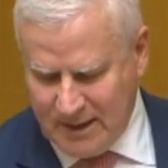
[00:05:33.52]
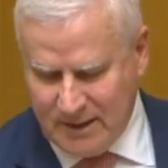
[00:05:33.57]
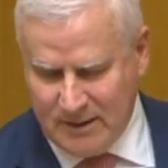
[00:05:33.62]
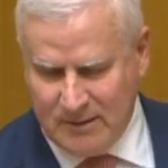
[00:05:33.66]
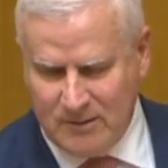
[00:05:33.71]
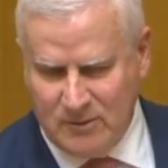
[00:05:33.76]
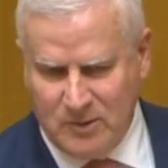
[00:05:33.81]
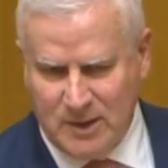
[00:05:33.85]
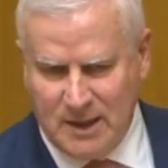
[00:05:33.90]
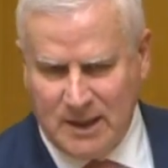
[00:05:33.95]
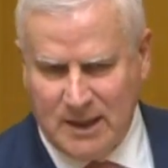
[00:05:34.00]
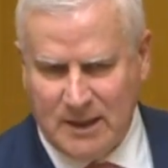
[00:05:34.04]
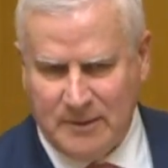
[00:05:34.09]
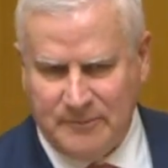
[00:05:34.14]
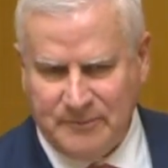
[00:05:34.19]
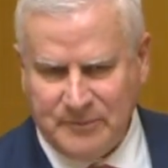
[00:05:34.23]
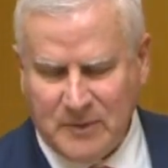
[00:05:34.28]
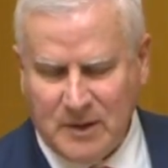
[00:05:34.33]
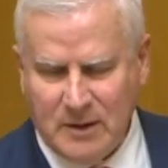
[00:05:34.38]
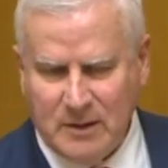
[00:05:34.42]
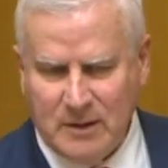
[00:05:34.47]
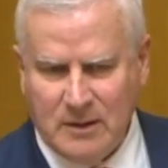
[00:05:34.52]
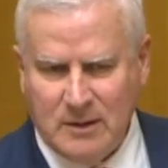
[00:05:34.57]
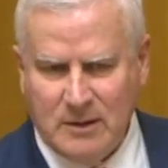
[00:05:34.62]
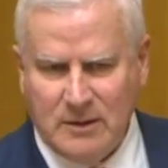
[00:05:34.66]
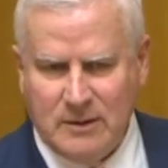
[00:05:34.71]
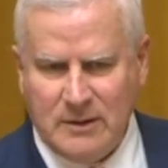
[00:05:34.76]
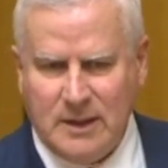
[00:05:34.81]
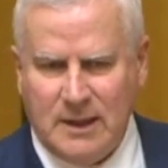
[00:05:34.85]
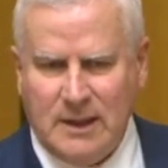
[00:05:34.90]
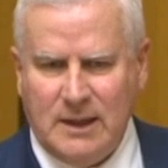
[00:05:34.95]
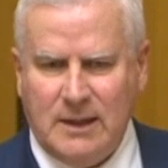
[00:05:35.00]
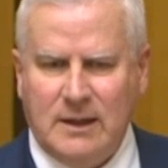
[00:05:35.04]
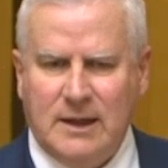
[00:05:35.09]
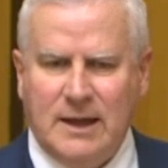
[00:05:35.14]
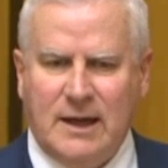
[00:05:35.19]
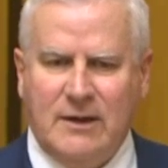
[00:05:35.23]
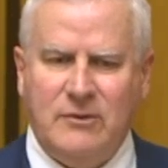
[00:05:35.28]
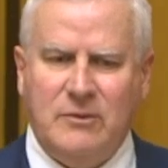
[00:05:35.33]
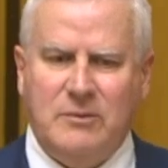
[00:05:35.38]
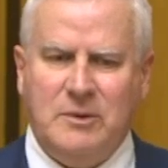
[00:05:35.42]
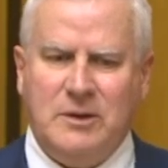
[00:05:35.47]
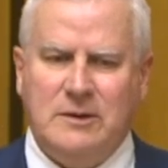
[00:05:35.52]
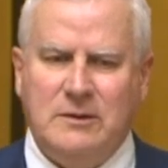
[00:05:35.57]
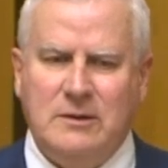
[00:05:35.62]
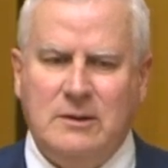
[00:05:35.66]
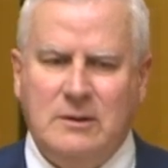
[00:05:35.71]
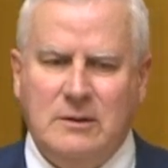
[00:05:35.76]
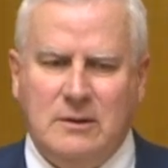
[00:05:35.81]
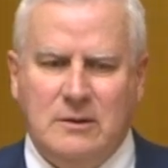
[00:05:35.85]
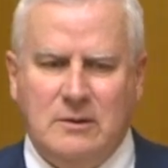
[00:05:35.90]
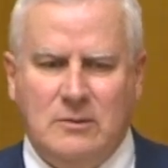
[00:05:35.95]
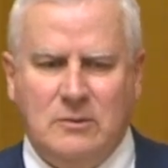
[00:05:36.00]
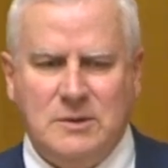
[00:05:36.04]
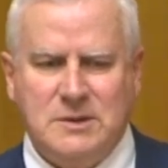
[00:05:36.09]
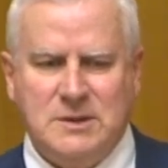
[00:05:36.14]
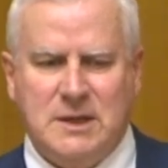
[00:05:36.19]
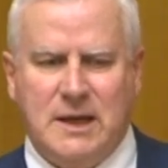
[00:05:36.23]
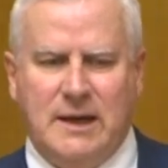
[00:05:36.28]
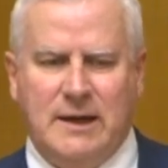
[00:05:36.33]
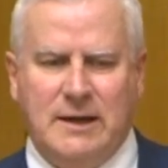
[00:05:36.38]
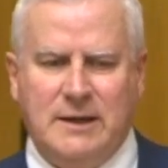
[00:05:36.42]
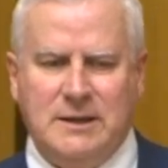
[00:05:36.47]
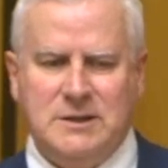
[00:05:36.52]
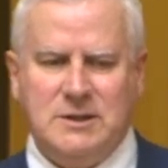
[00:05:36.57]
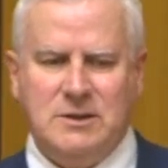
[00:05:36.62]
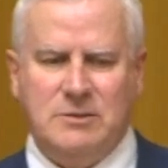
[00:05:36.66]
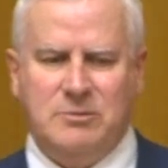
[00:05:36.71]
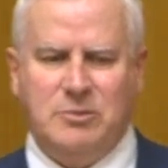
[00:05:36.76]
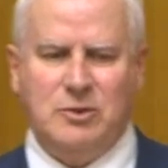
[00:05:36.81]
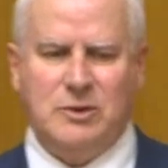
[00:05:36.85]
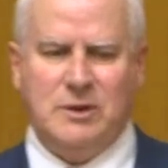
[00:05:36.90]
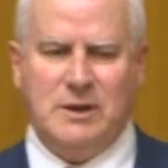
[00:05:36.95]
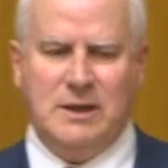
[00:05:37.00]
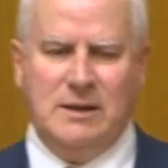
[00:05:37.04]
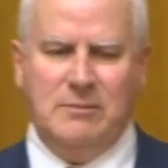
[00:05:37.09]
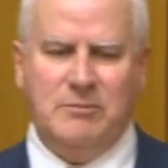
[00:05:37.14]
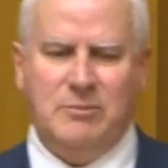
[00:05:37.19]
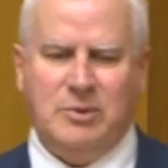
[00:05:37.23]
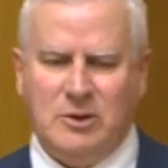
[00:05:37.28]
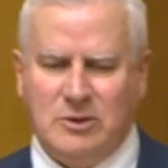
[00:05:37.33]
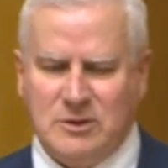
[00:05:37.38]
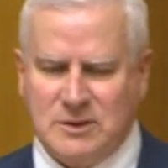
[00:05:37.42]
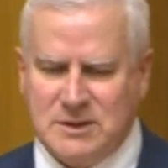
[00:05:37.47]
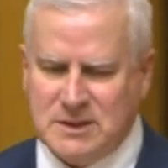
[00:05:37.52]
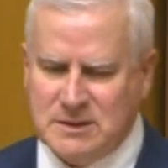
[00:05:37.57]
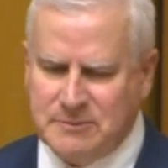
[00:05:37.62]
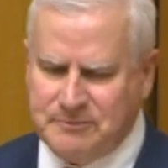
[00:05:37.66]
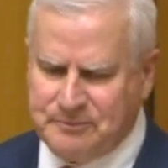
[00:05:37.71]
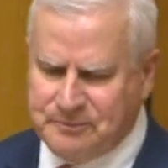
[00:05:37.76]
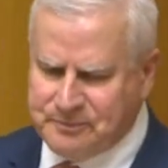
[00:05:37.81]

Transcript: where the government was going to put an impost